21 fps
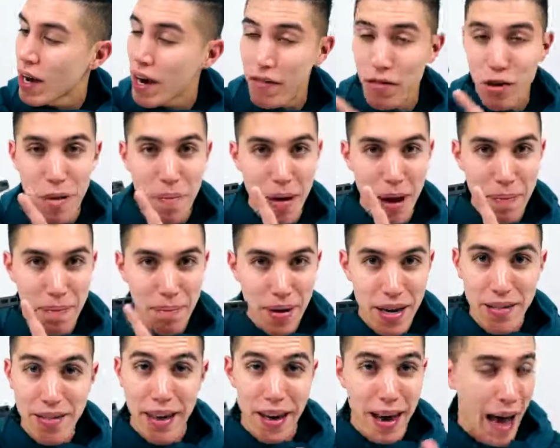whatever it might
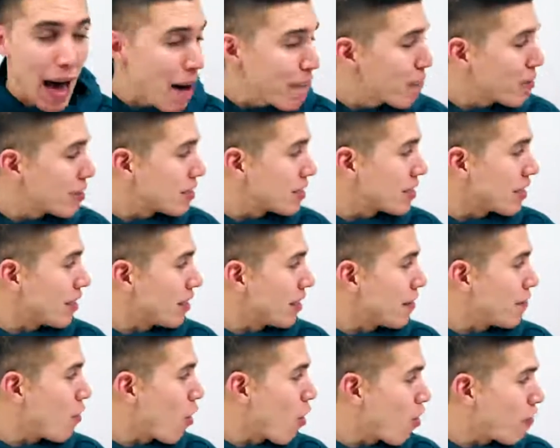be, that happens to
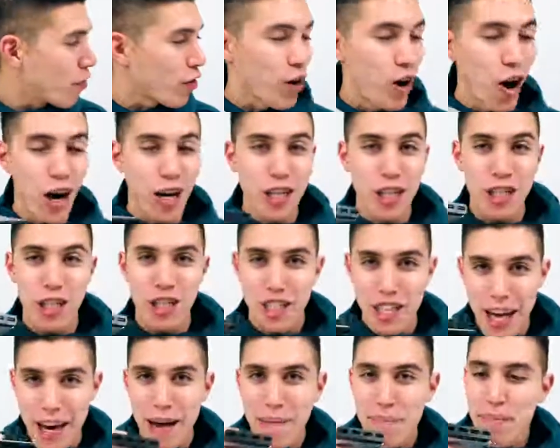live over on your
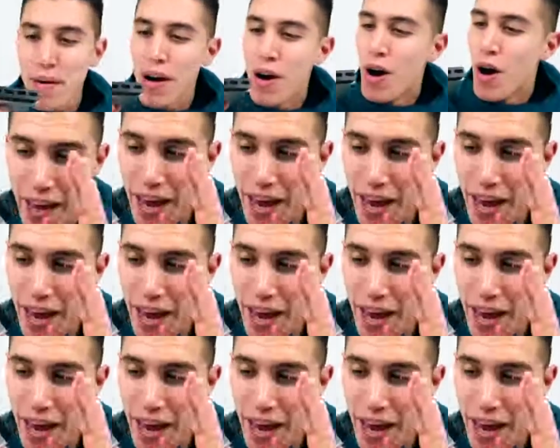setup.